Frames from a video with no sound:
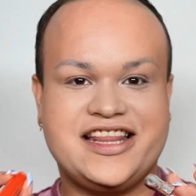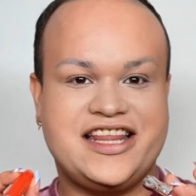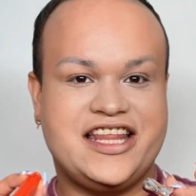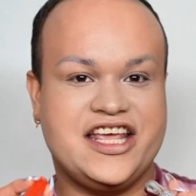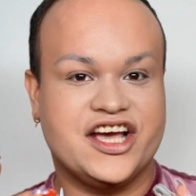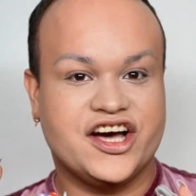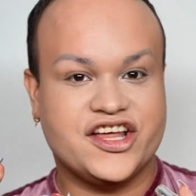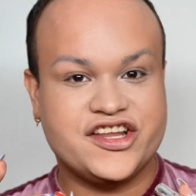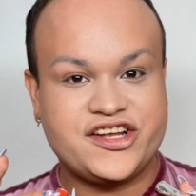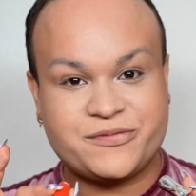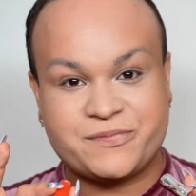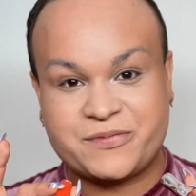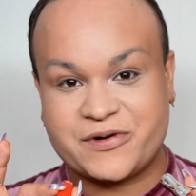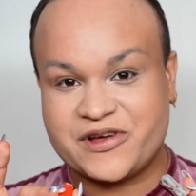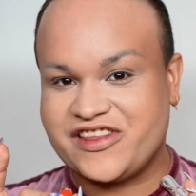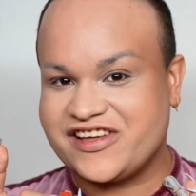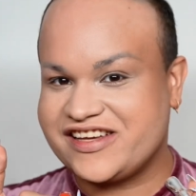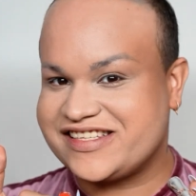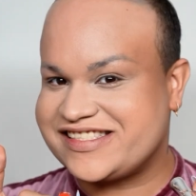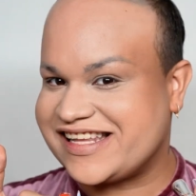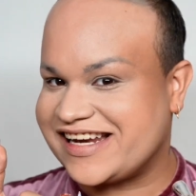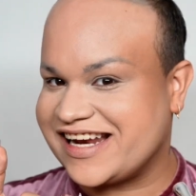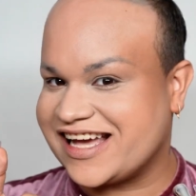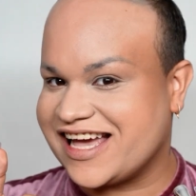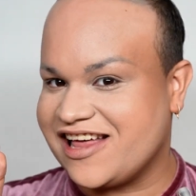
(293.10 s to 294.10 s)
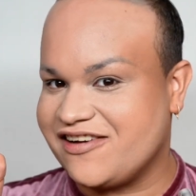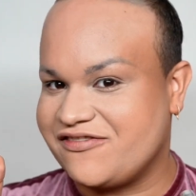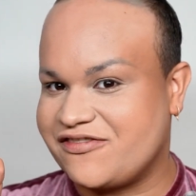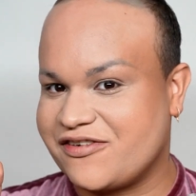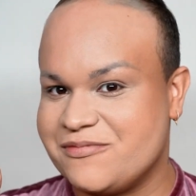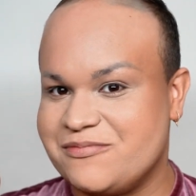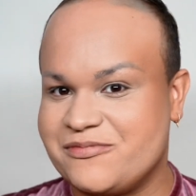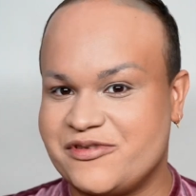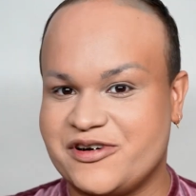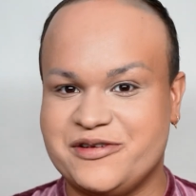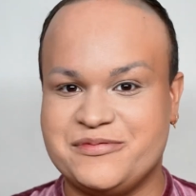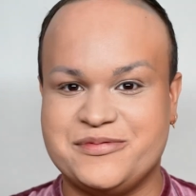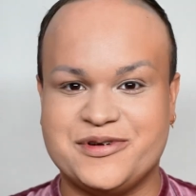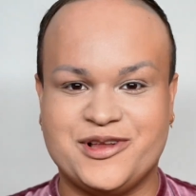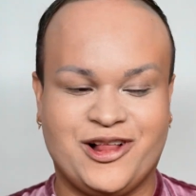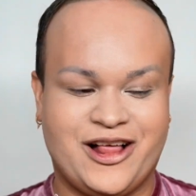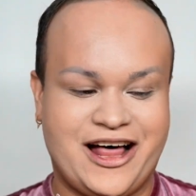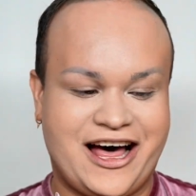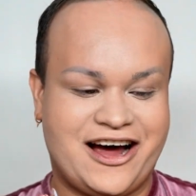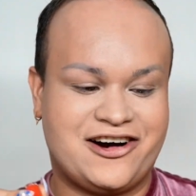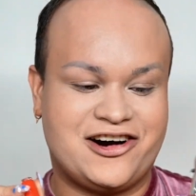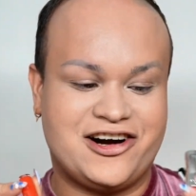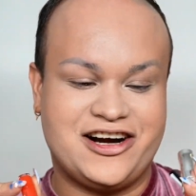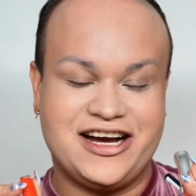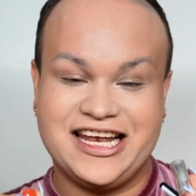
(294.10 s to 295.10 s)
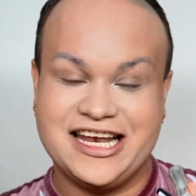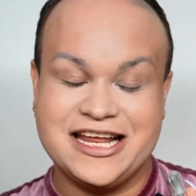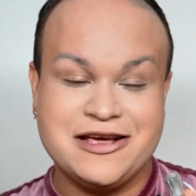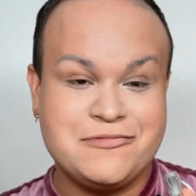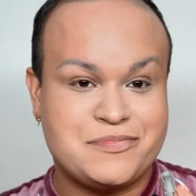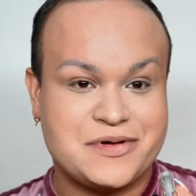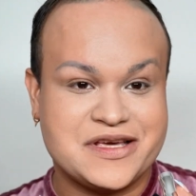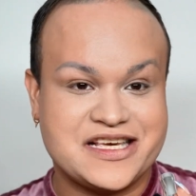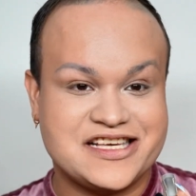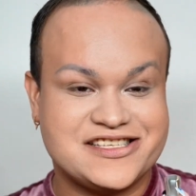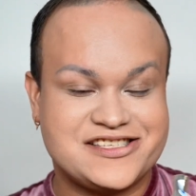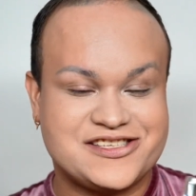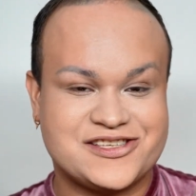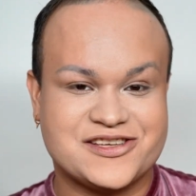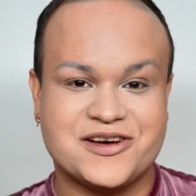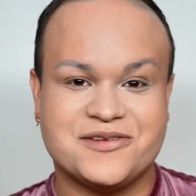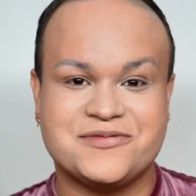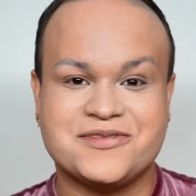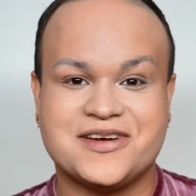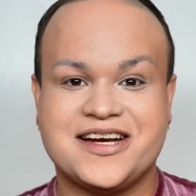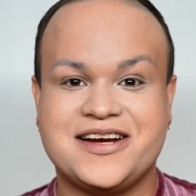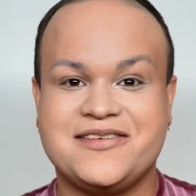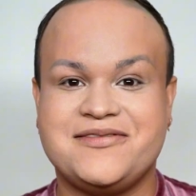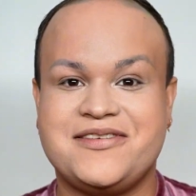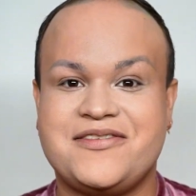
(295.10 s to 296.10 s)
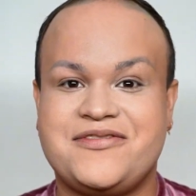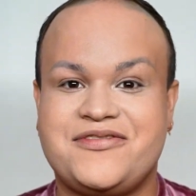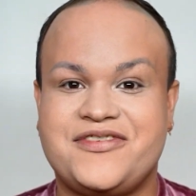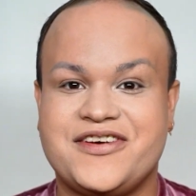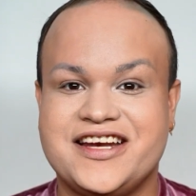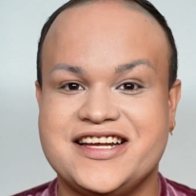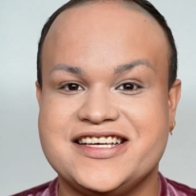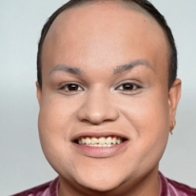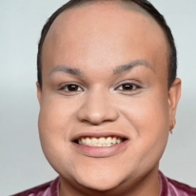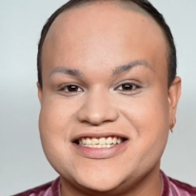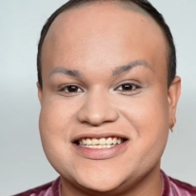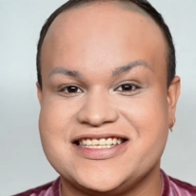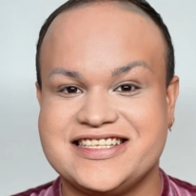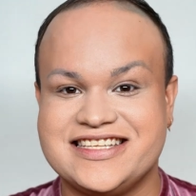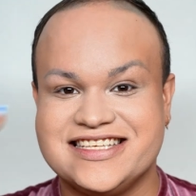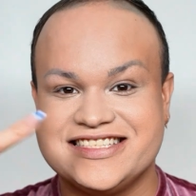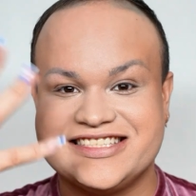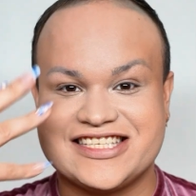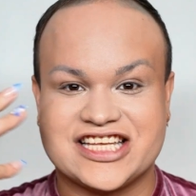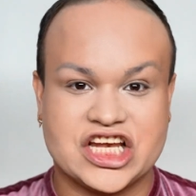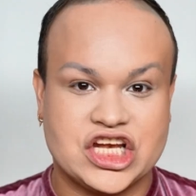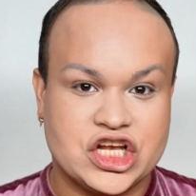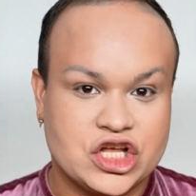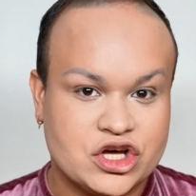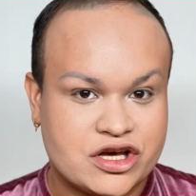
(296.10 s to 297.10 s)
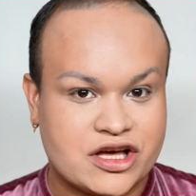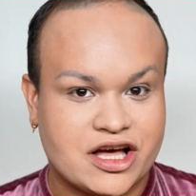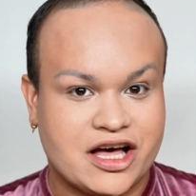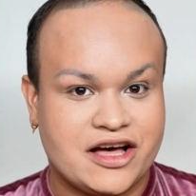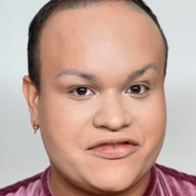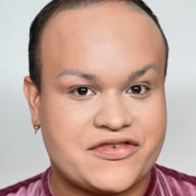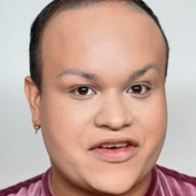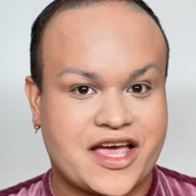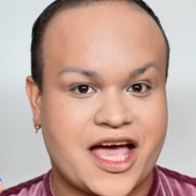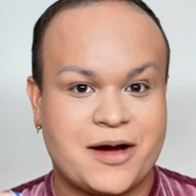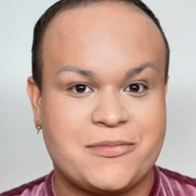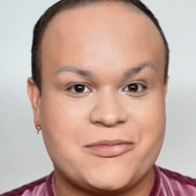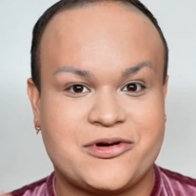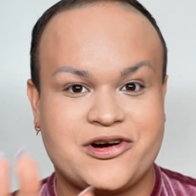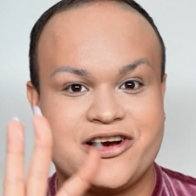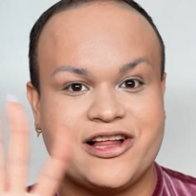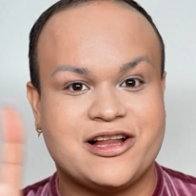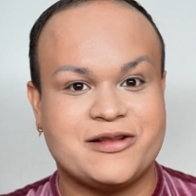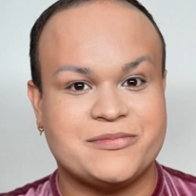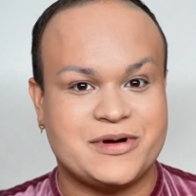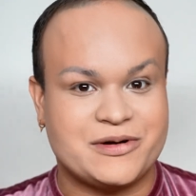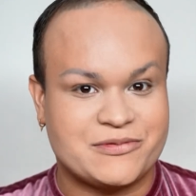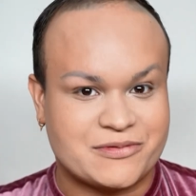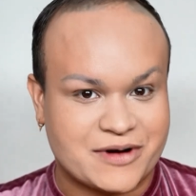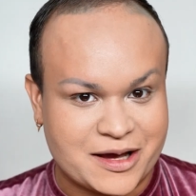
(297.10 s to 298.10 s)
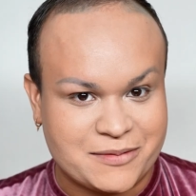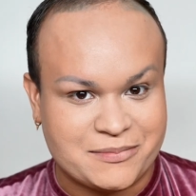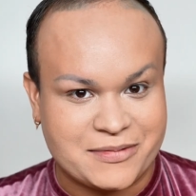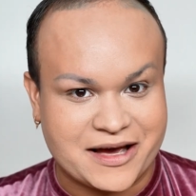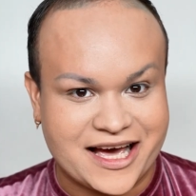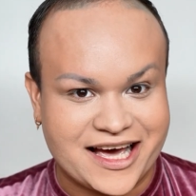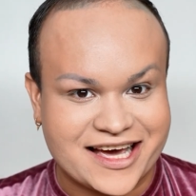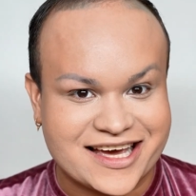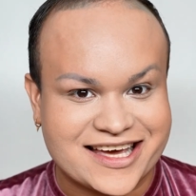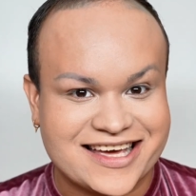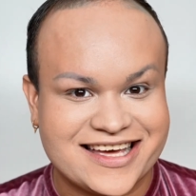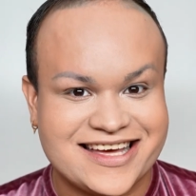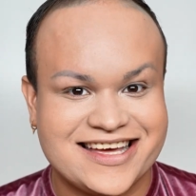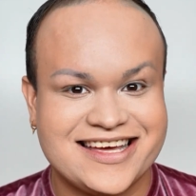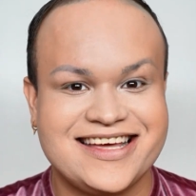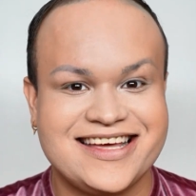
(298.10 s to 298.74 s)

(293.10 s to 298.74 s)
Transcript: The other products that I got from Rimmel are lippies, so I'm gonna be finishing this look off camera and I'll be right back.